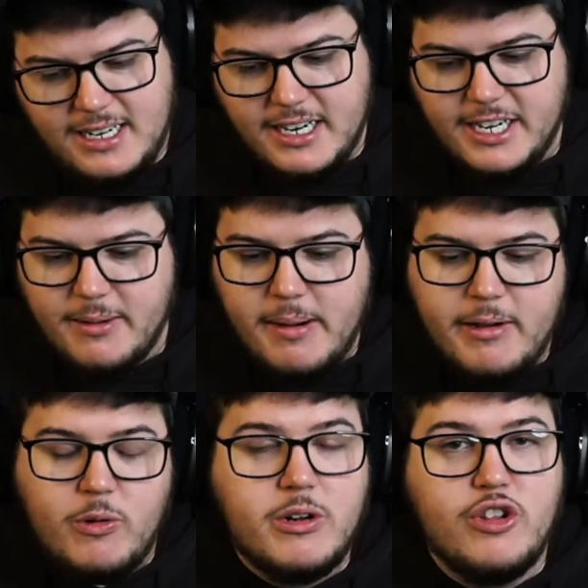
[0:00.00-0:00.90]
You know, maybe I
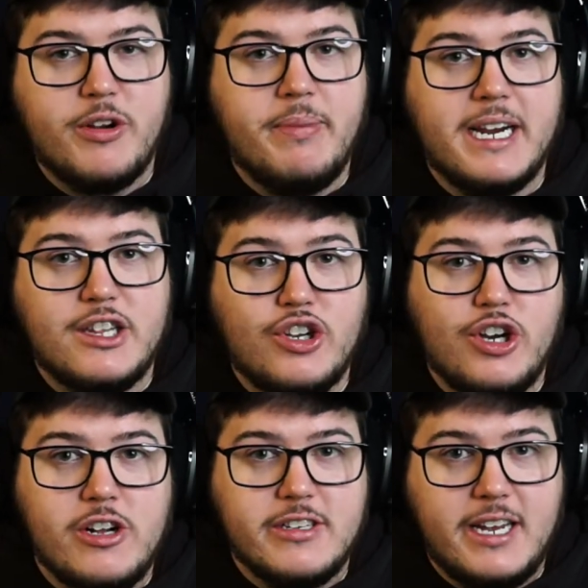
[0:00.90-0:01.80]
want to look back at the
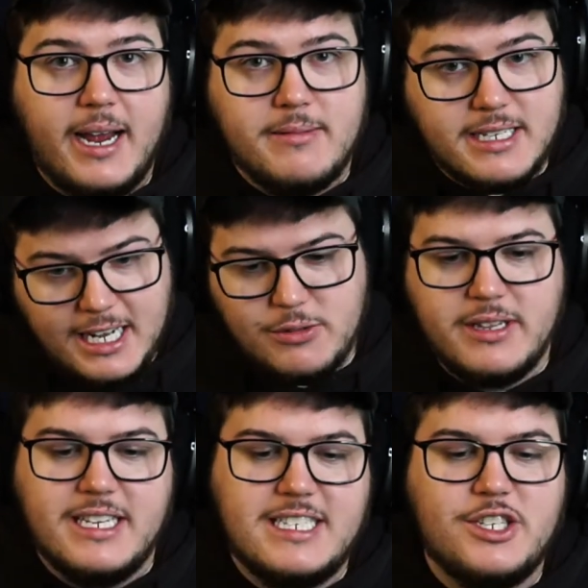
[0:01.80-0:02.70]
good old times and that's
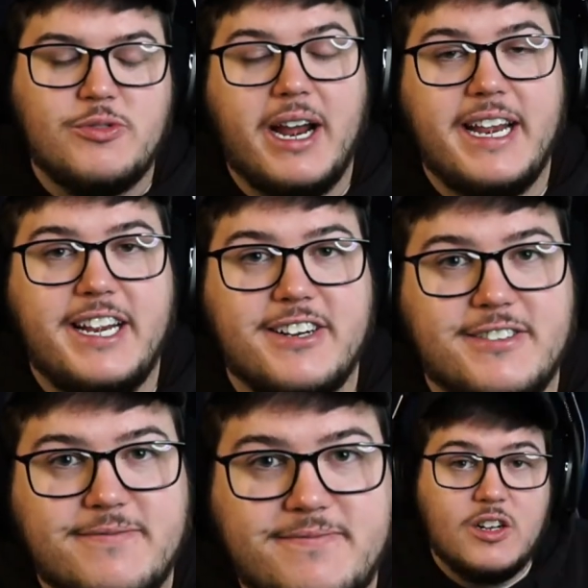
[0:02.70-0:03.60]
what this is right here.
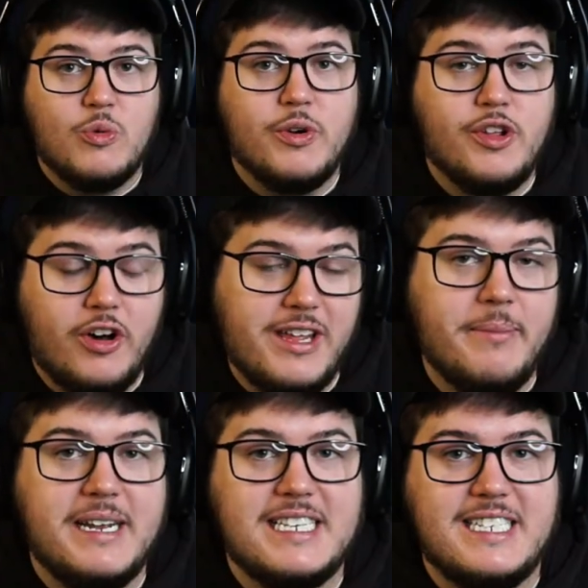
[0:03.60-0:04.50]
With all that
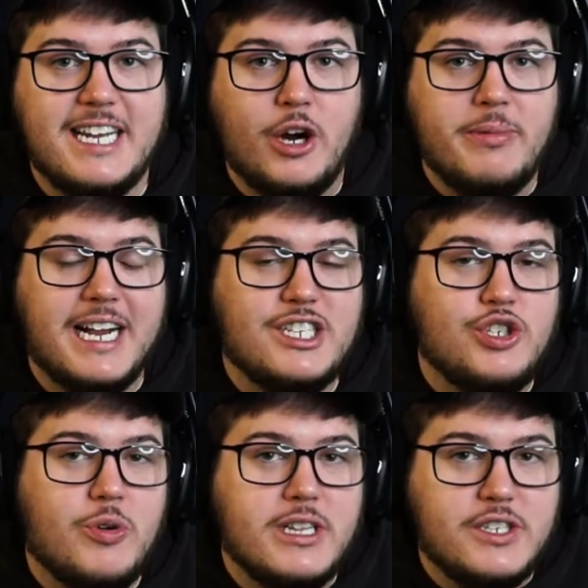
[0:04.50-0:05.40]
being said, hope you guys
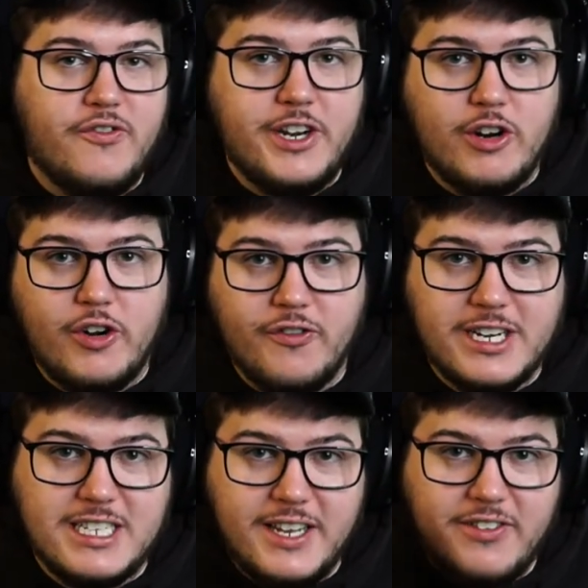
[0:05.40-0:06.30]
enjoyed this video. Don't
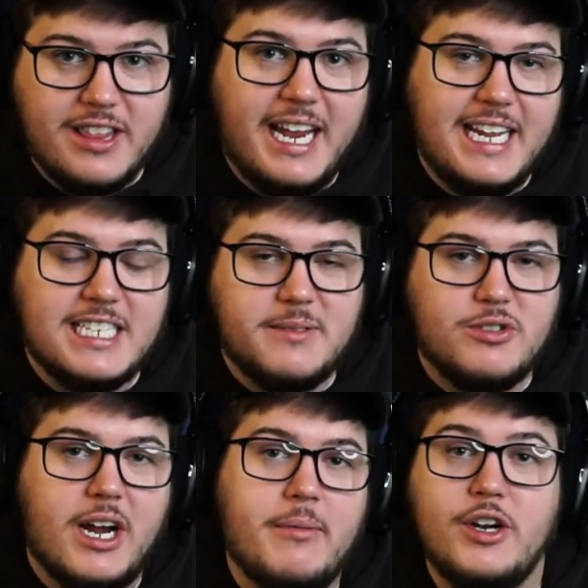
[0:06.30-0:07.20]
forget to leave a like and
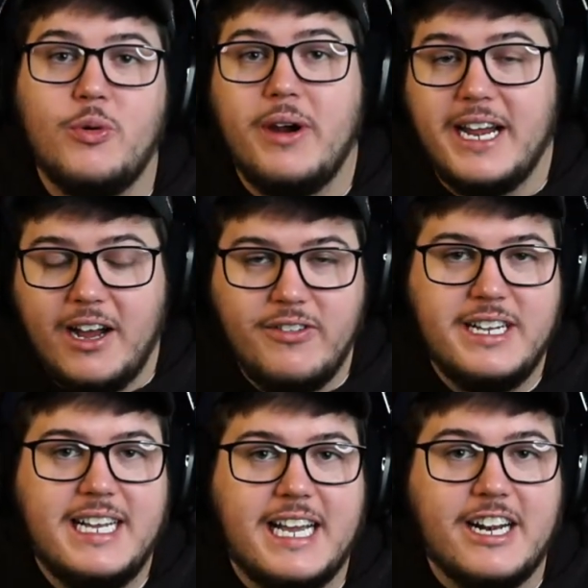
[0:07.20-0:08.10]
subscribe on your way out
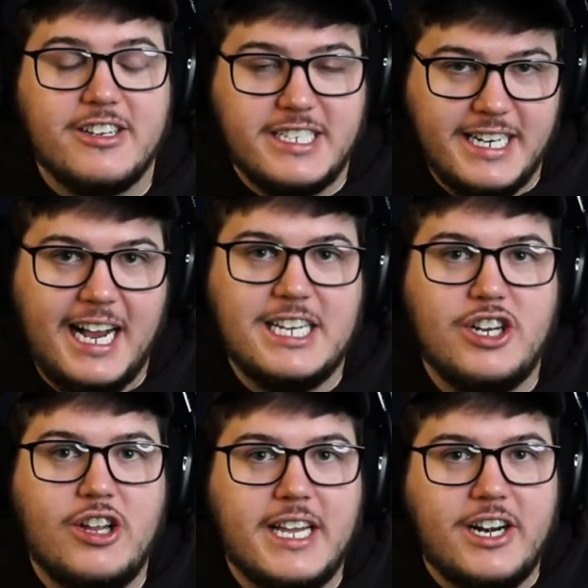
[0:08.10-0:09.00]
and I'll see you guys
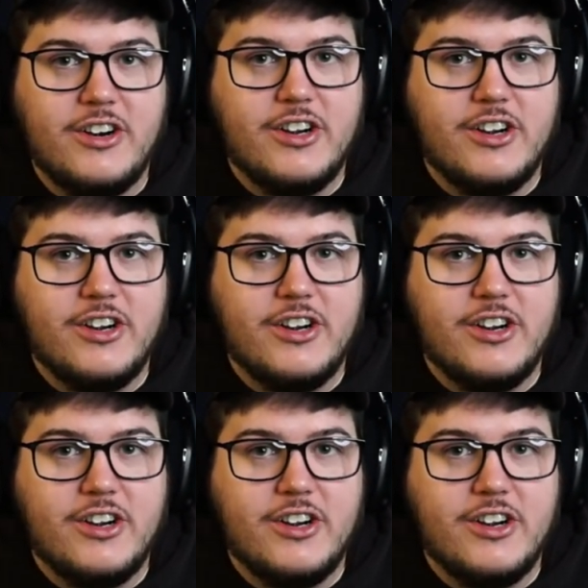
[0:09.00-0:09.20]
all later.